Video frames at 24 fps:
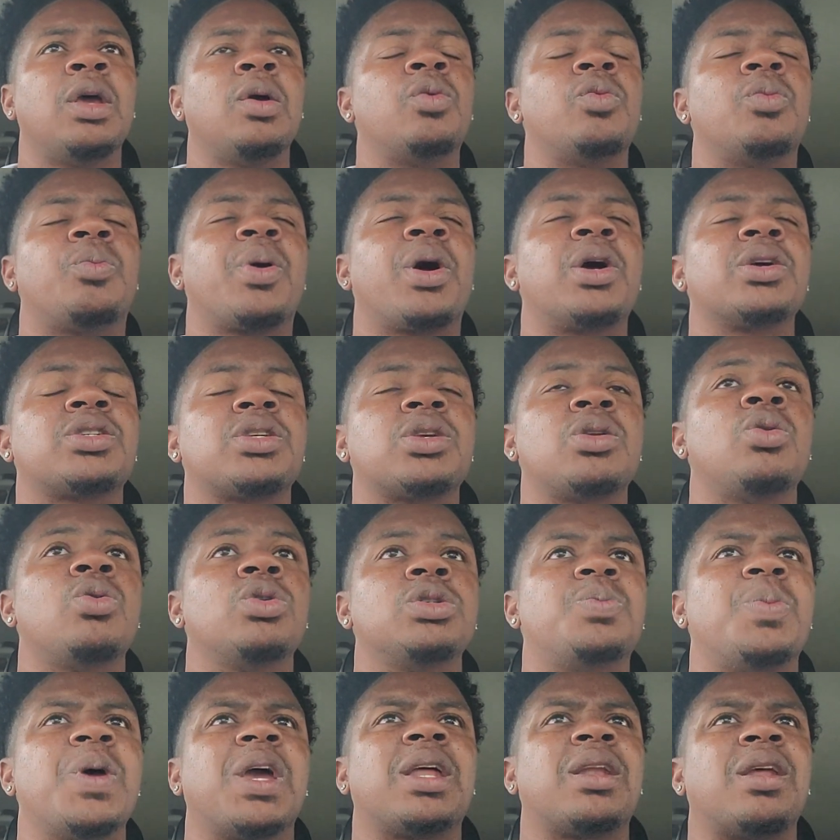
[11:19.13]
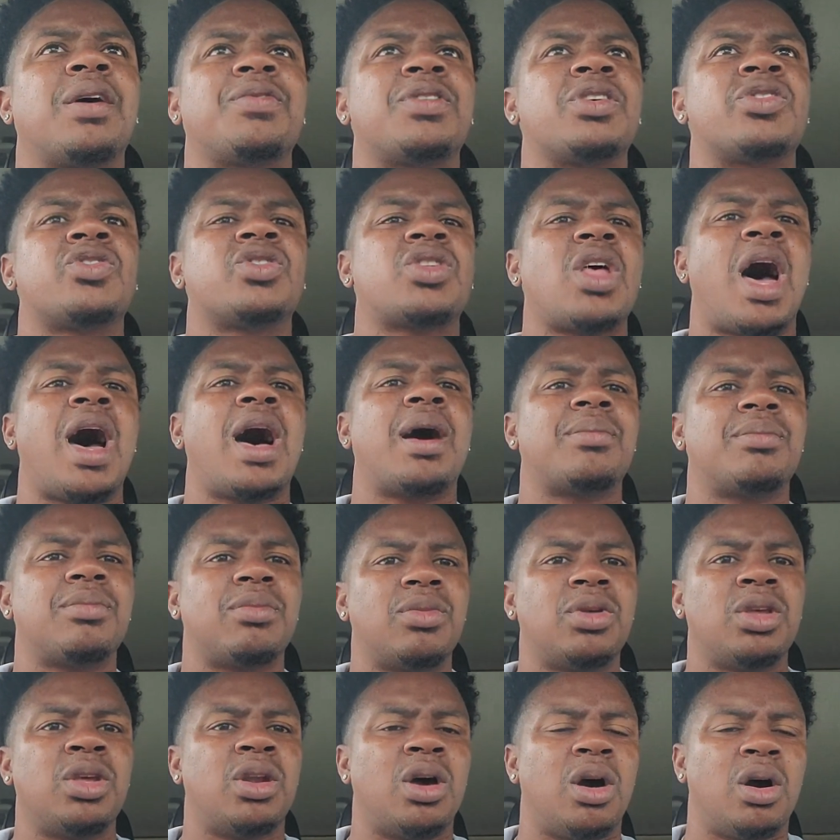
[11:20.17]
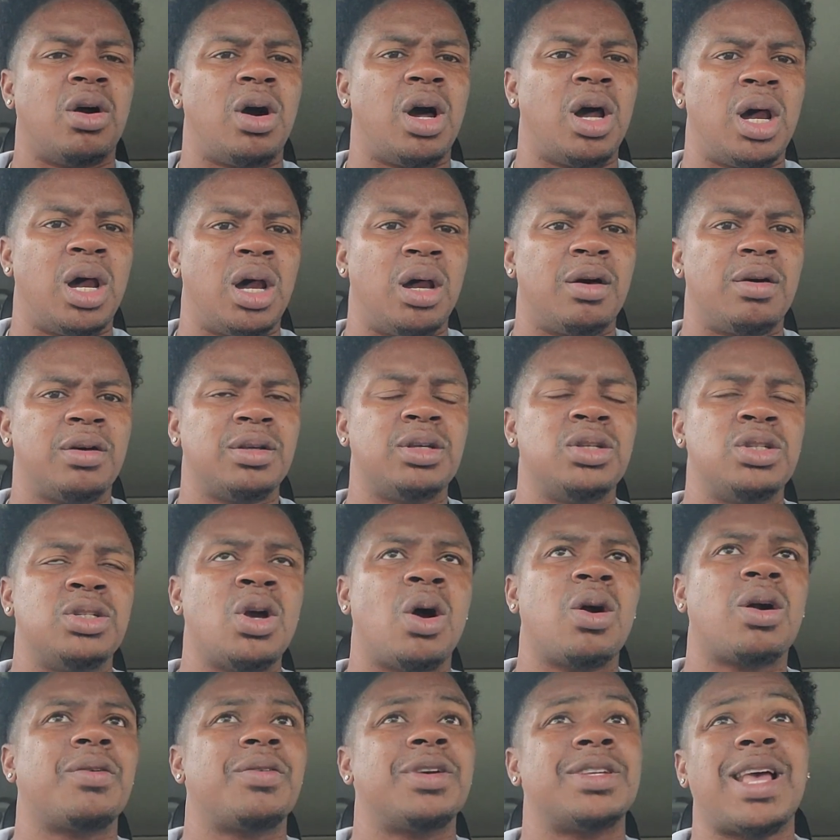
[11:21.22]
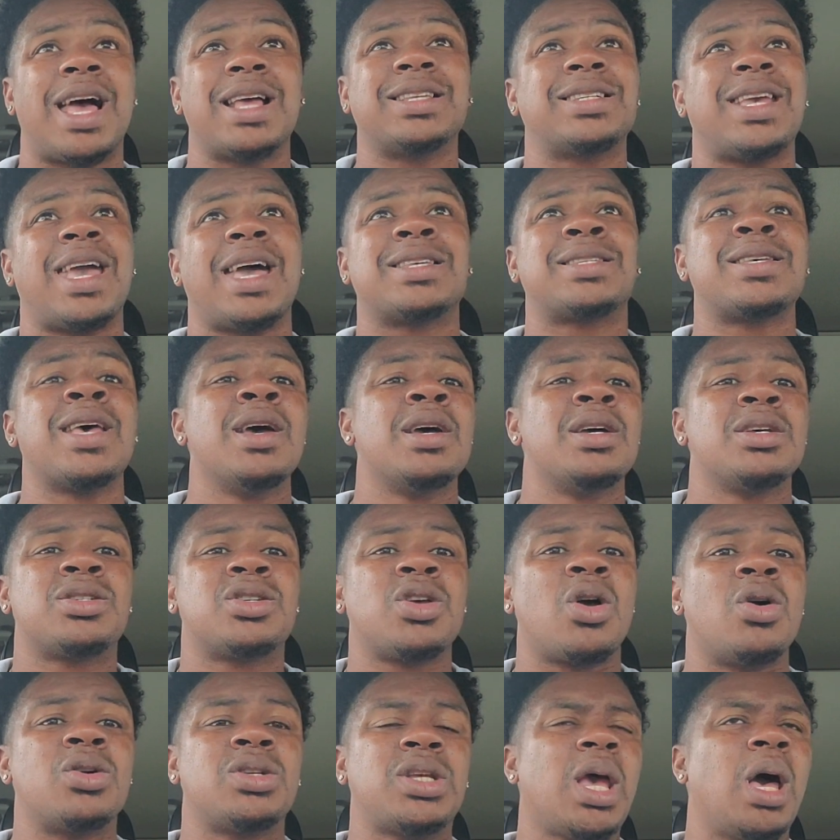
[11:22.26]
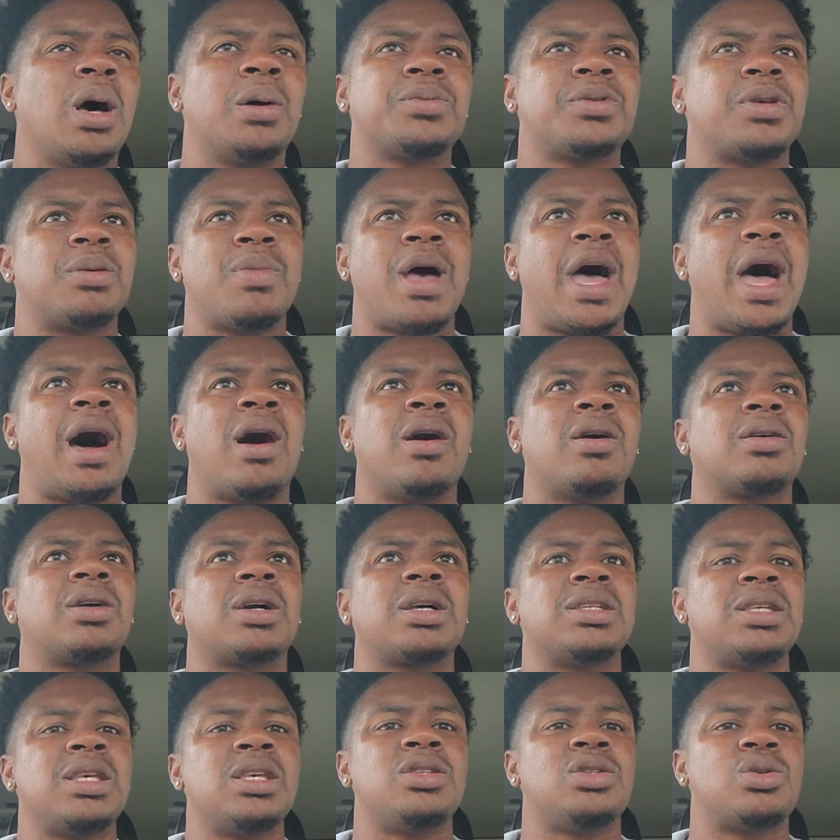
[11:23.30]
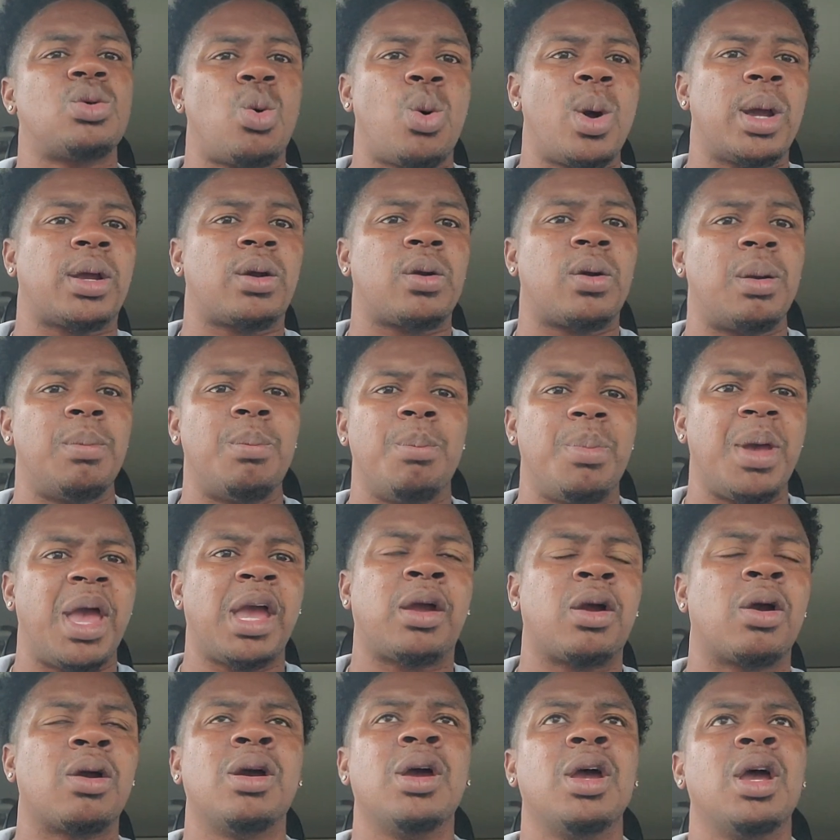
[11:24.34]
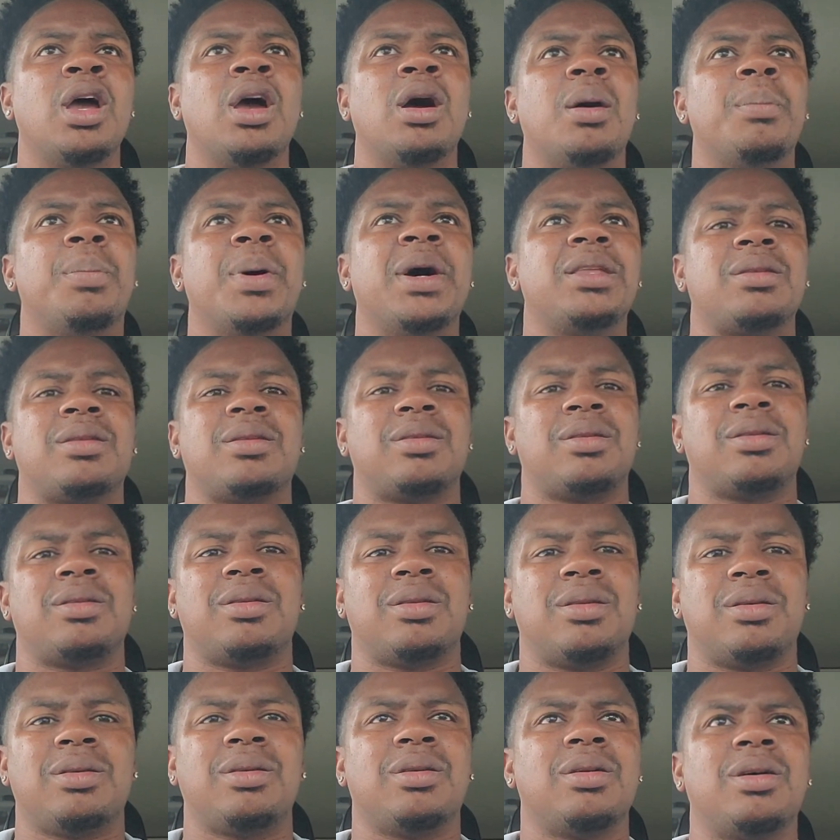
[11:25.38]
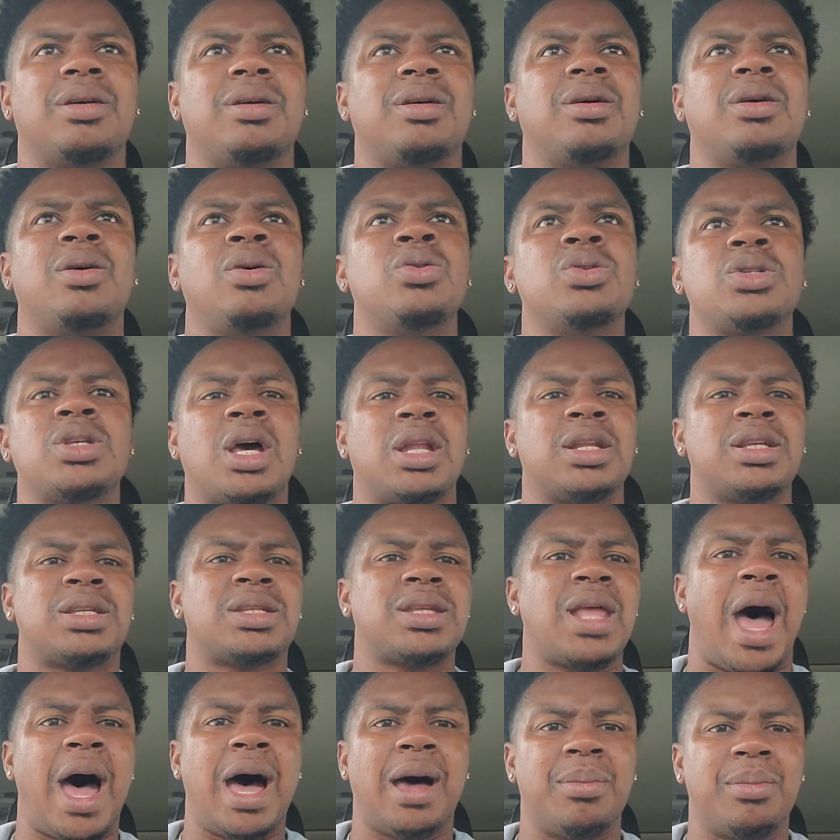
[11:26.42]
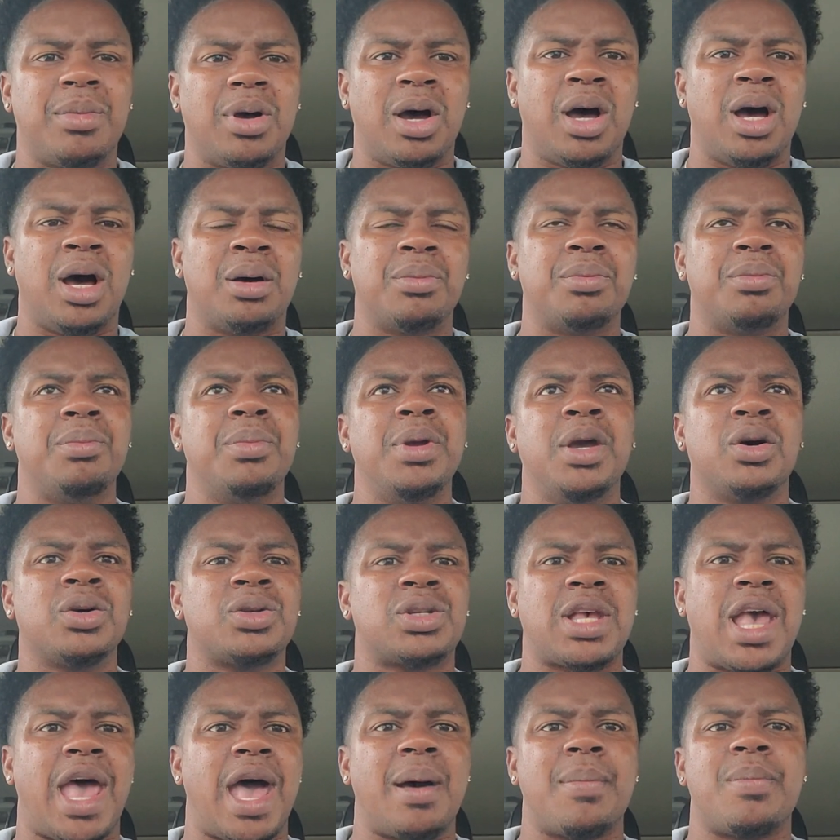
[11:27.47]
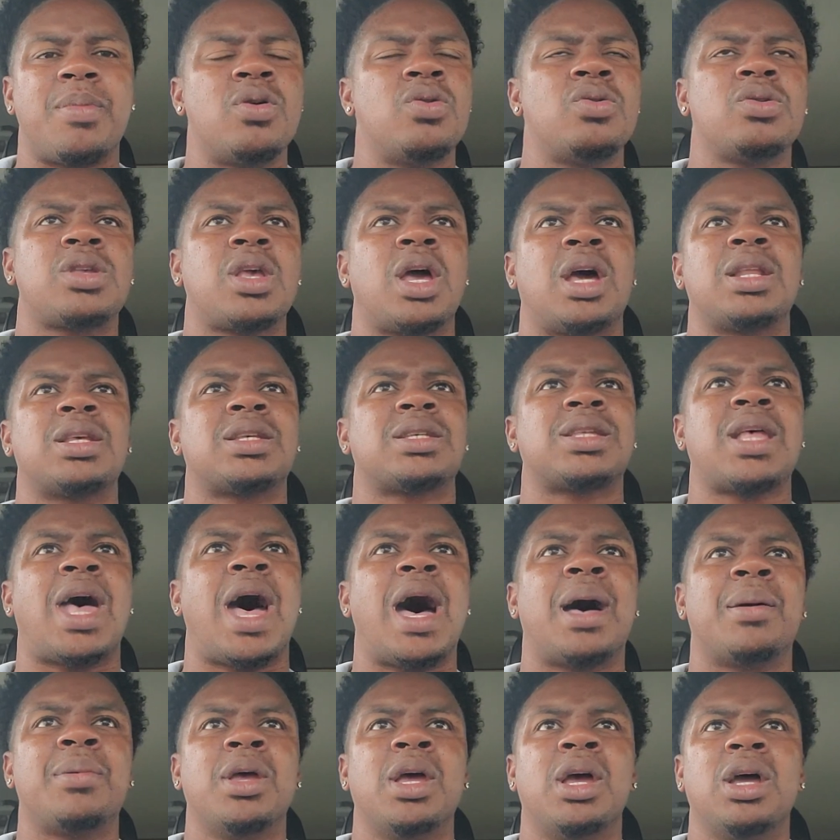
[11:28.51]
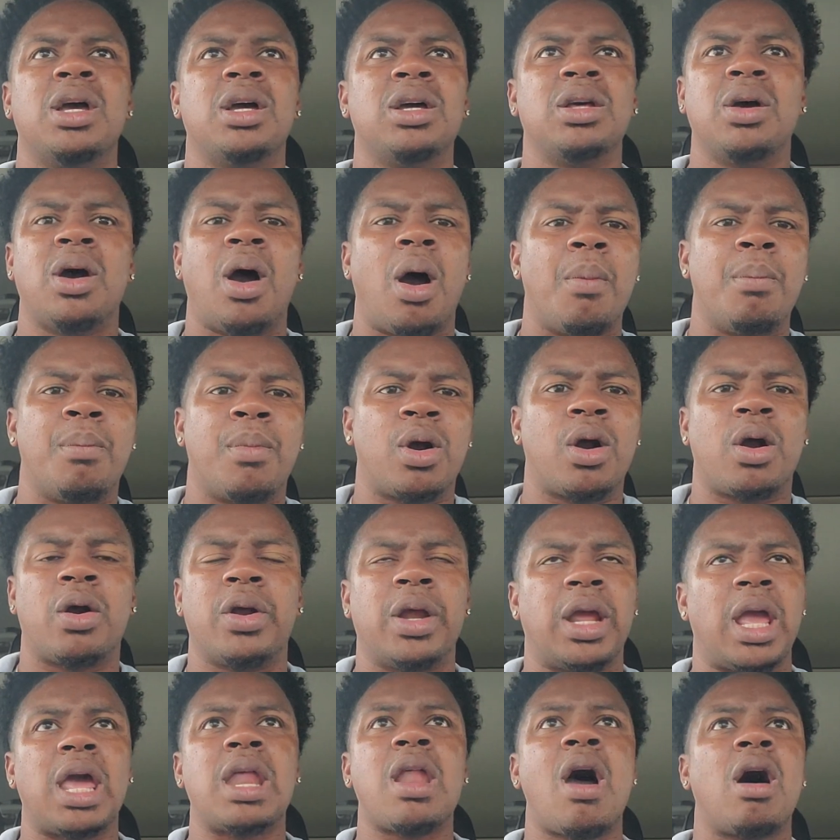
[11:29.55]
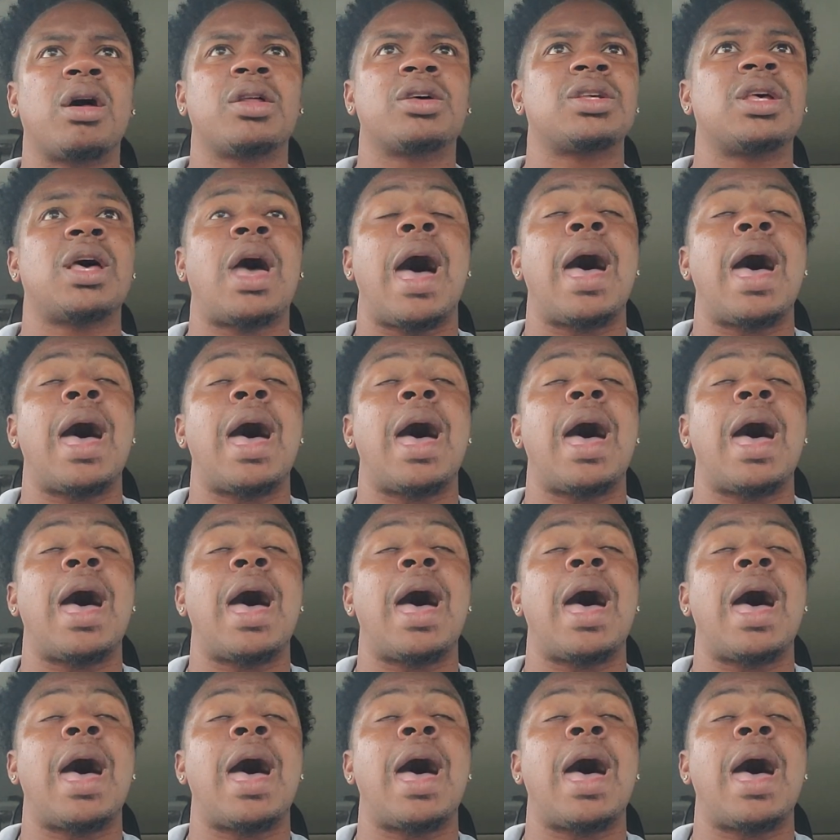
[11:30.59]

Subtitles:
person who was big enough to stop Djokovic. I guess Serge helps him out because he's quicker and bigger. But who's gonna stop Millsap? Who's gonna stop Murray and all of,